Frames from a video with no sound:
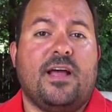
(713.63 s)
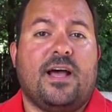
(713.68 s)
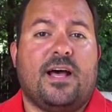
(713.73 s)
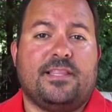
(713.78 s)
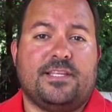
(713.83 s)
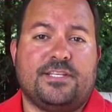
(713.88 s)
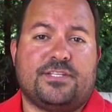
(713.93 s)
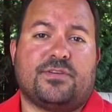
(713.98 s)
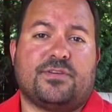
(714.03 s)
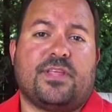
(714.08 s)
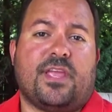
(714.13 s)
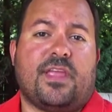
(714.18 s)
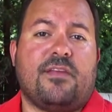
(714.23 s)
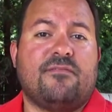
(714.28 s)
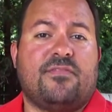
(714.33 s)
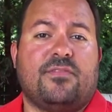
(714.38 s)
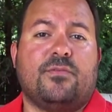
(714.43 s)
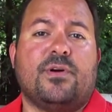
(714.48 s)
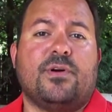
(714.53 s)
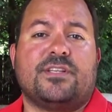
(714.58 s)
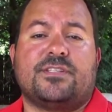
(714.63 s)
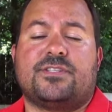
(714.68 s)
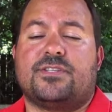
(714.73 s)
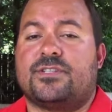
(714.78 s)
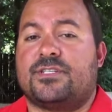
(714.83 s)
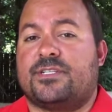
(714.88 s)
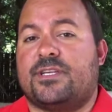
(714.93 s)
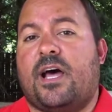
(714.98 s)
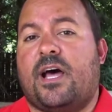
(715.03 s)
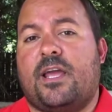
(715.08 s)
at least on the
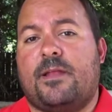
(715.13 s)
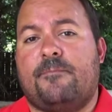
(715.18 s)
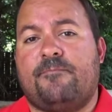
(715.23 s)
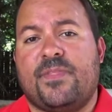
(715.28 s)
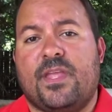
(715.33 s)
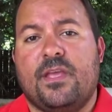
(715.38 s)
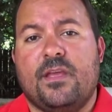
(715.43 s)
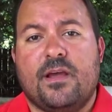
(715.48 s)
influencer side.